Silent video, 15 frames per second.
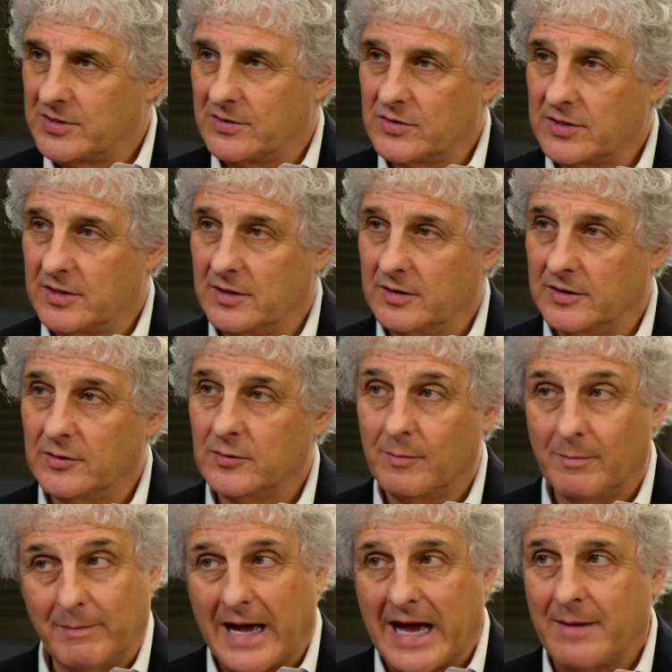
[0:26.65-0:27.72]
There's a little
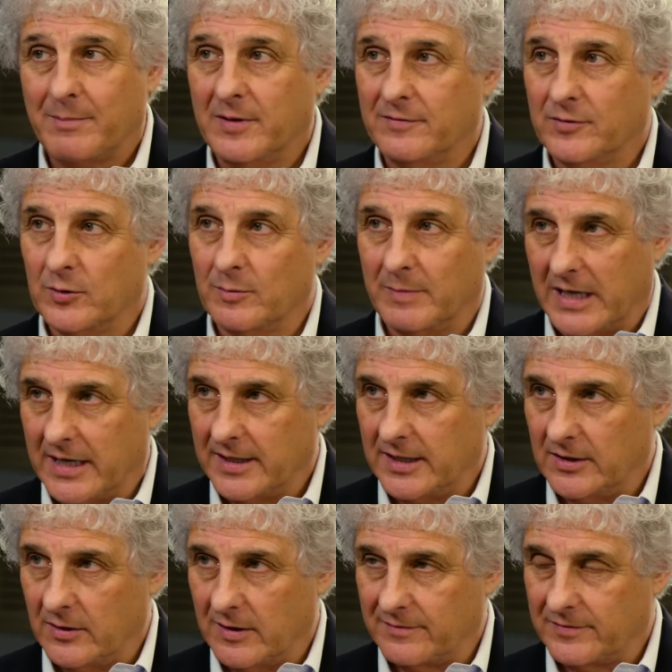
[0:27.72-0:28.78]
map of your
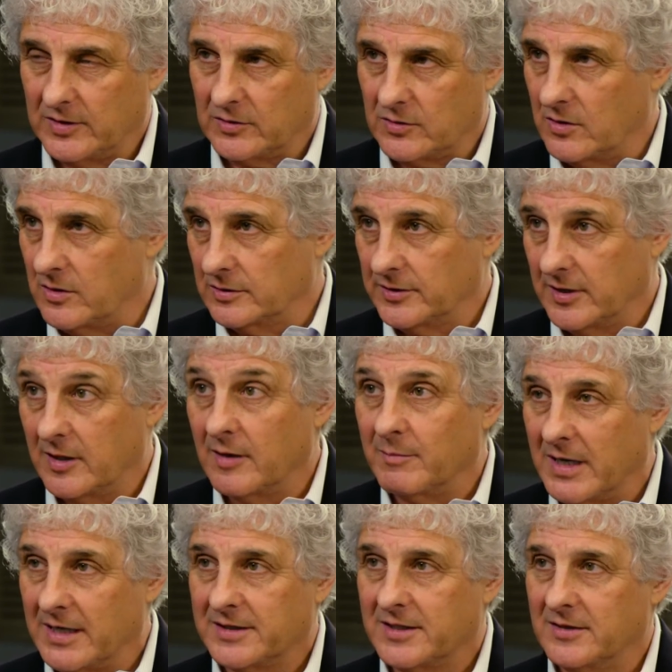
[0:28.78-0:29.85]
body, often called a
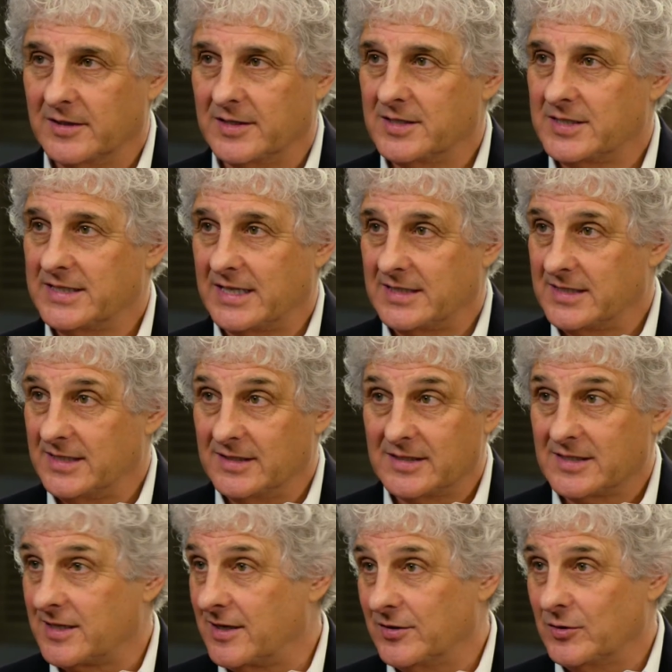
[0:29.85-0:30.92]
homunculus, that's
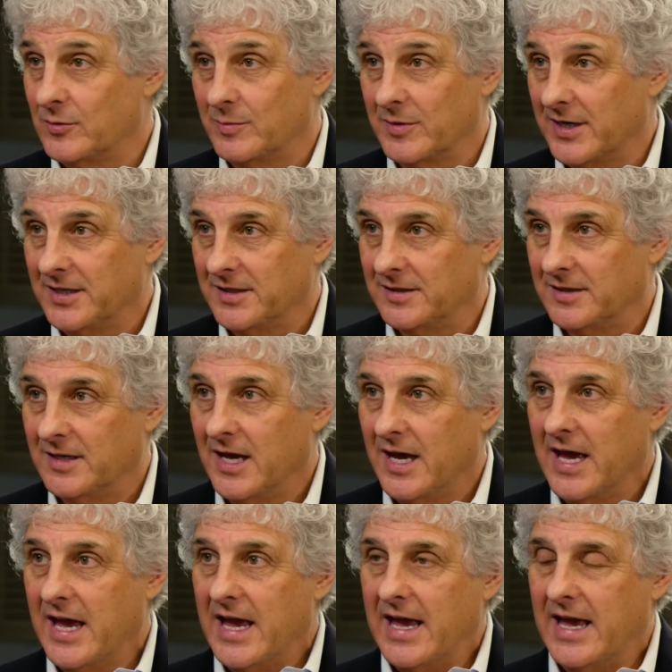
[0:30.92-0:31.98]
inside your brain.
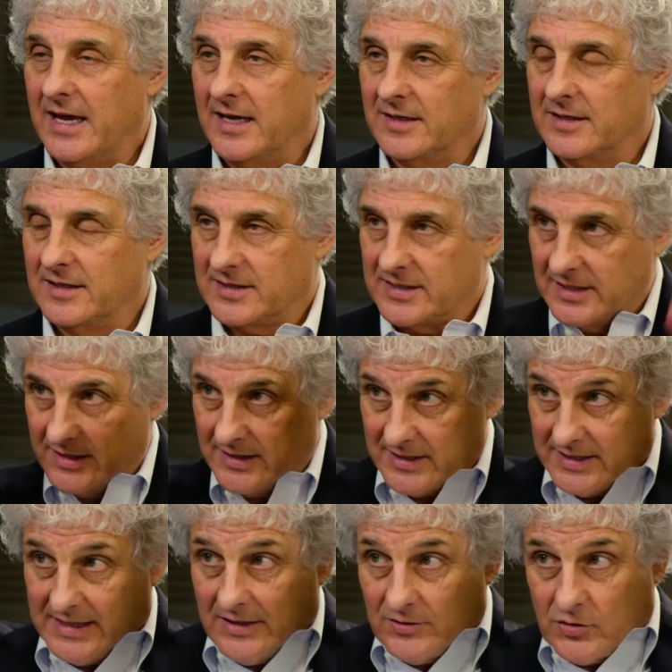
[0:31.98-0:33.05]
And it's in the
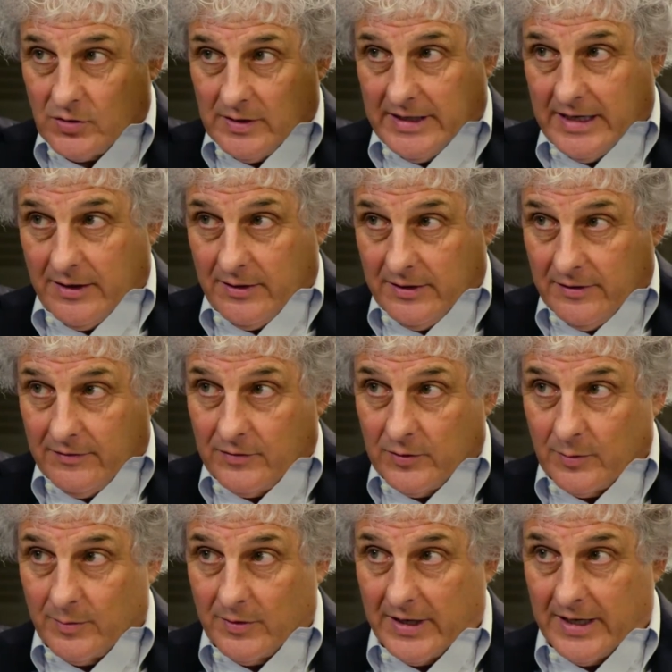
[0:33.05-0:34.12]
central area of
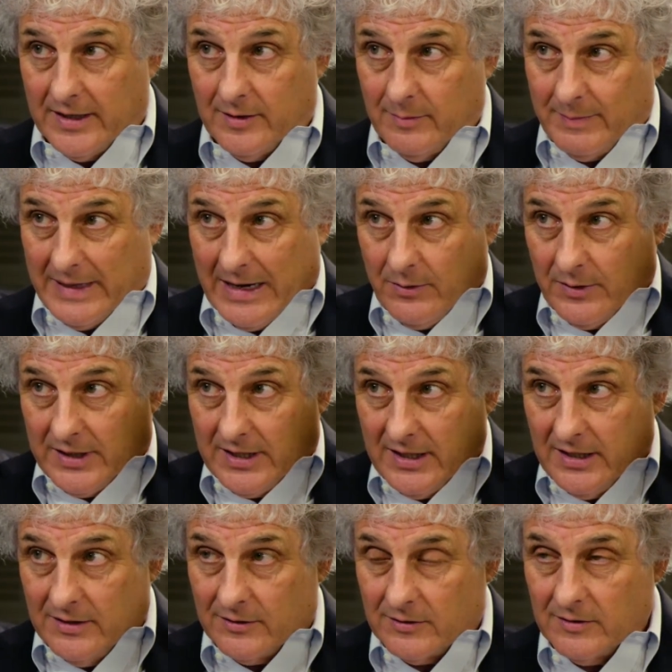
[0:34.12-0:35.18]
your brain, about
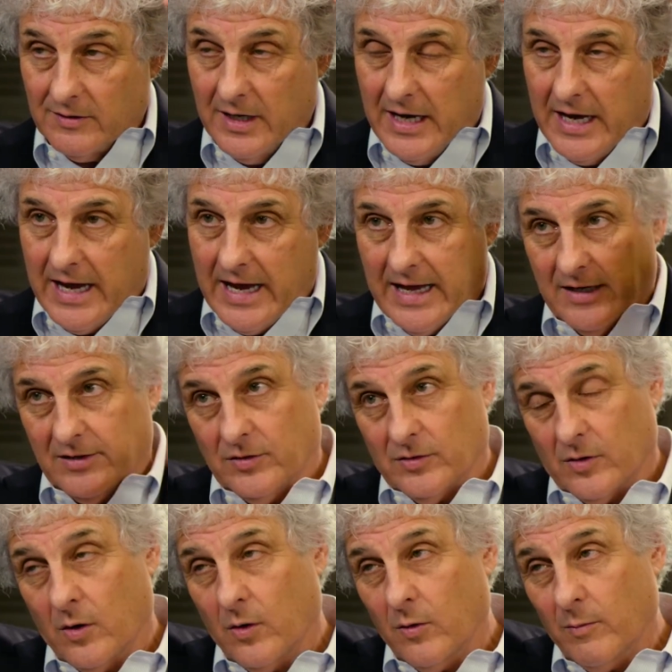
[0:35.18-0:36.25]
here. And your
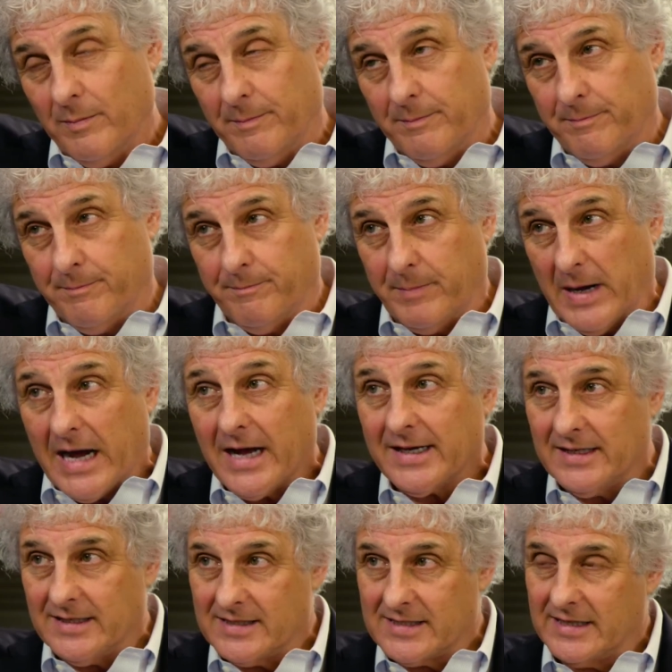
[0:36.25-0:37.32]
whole
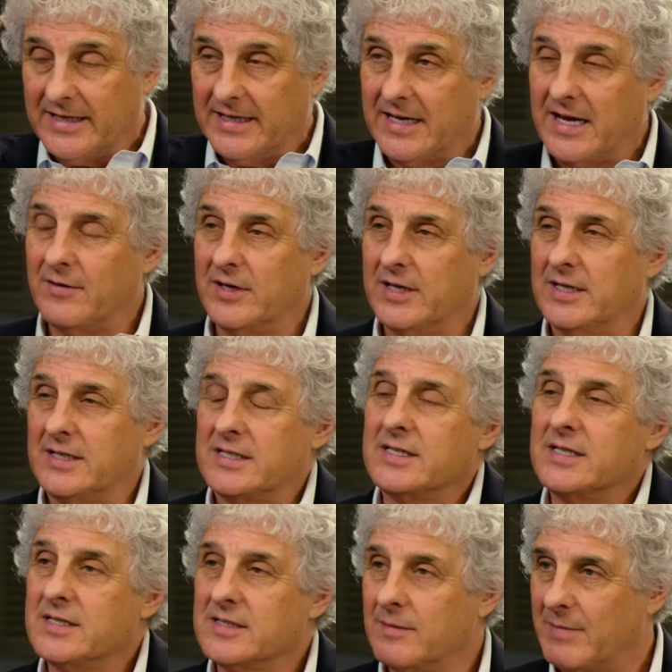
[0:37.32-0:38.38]
body is laid out in a
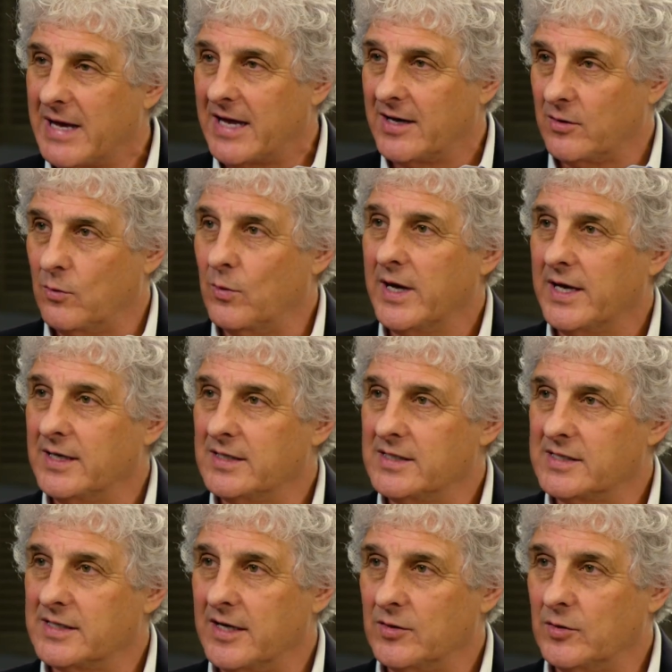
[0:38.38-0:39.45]
systematic way
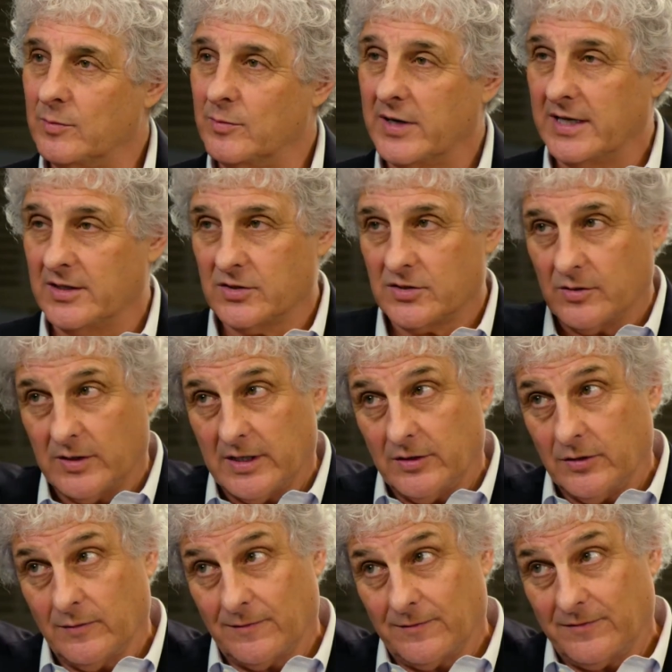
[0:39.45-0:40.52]
inside your brain so that
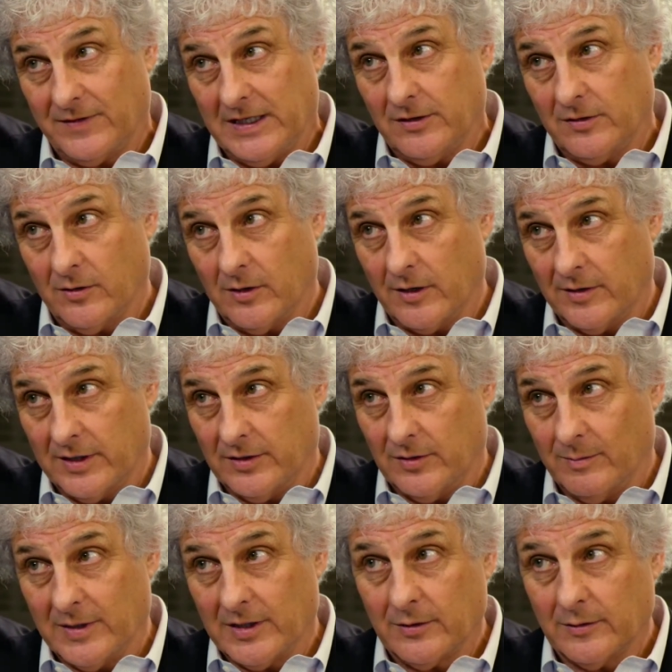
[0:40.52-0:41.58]
your feet are in the
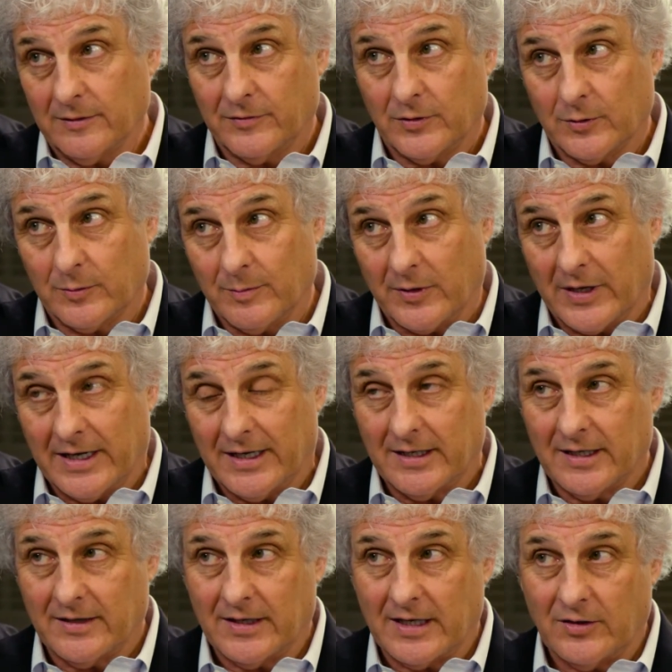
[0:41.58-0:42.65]
middle of your brain,
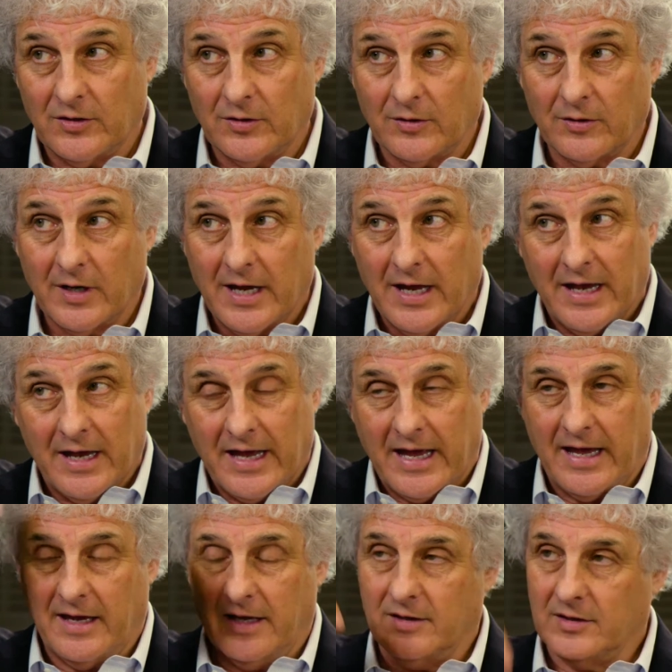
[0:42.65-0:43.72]
and then
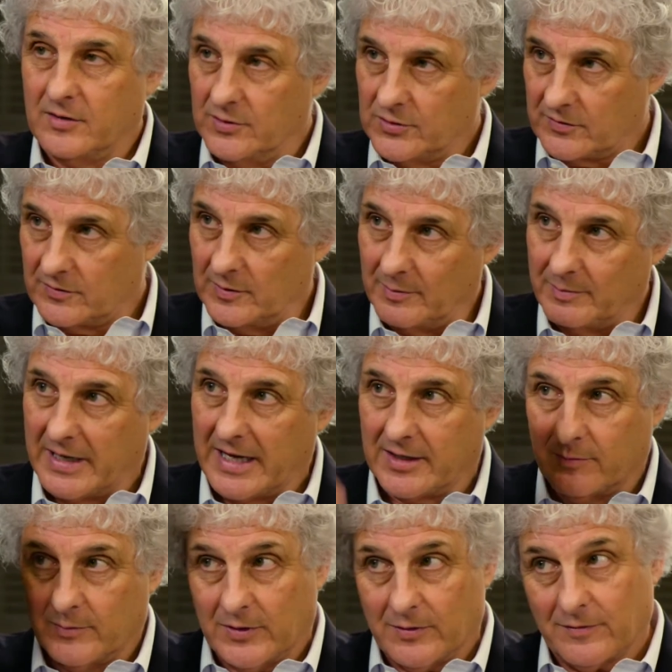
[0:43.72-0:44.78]
it goes from the
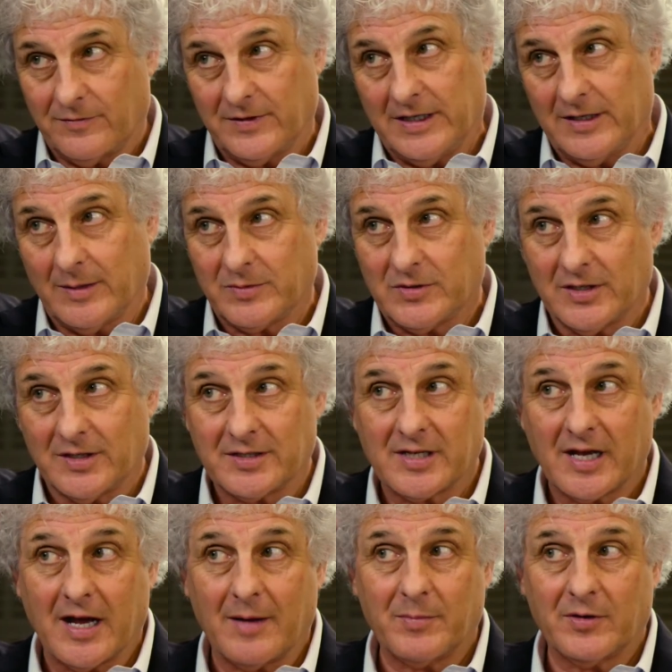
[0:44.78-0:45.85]
bottom of your feet up to the
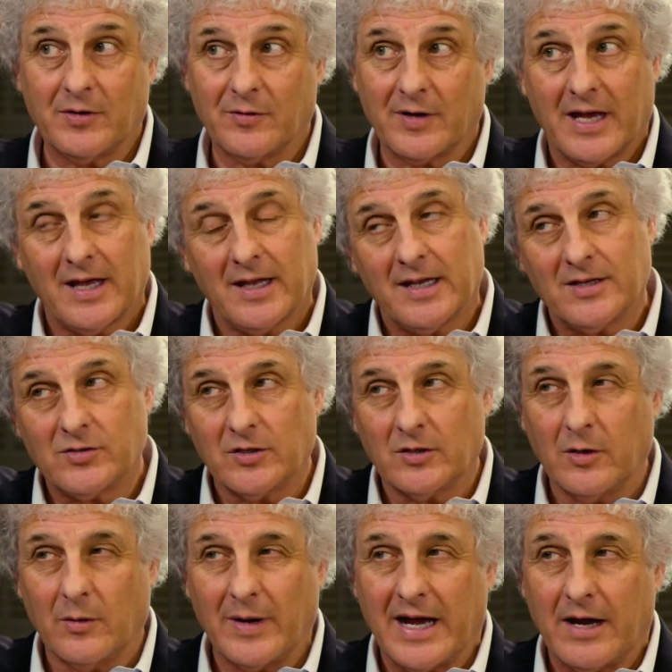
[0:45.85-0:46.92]
top of your head as you
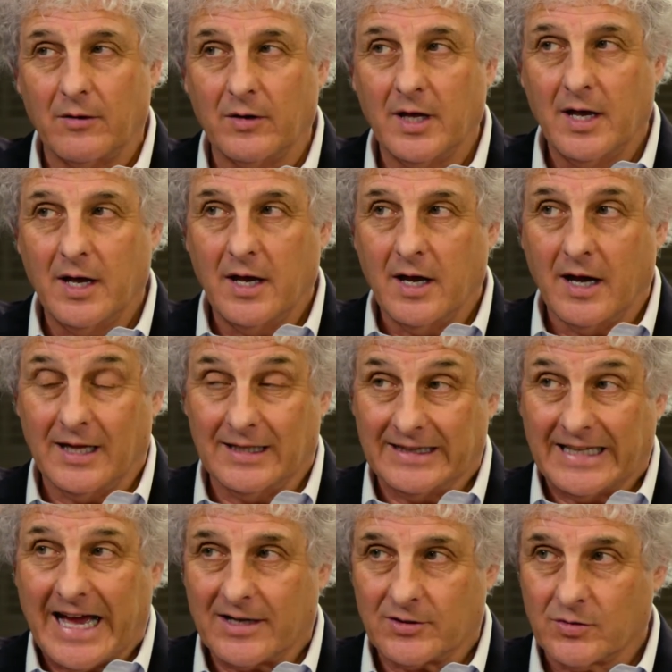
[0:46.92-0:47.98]
go out
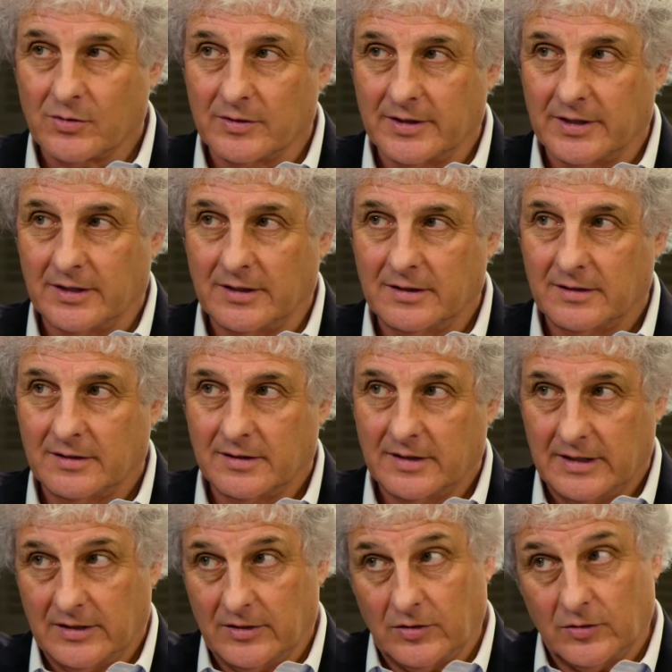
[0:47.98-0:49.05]
laterally
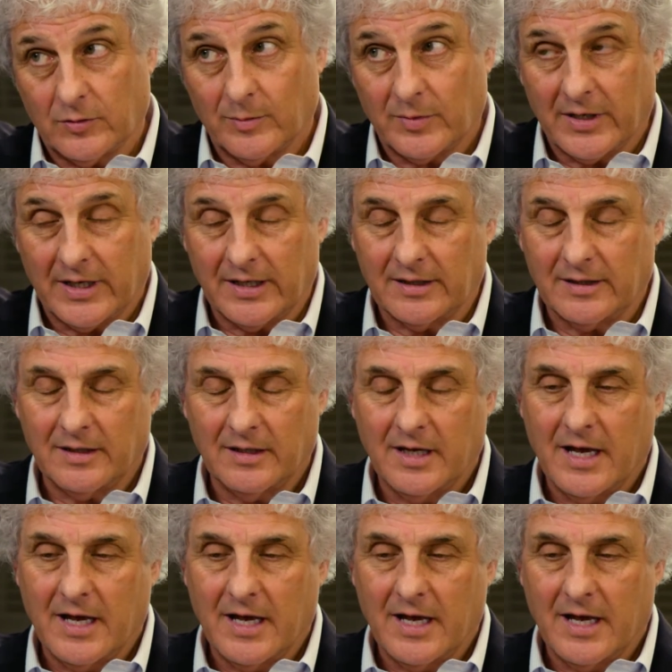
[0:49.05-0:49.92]
in your brain.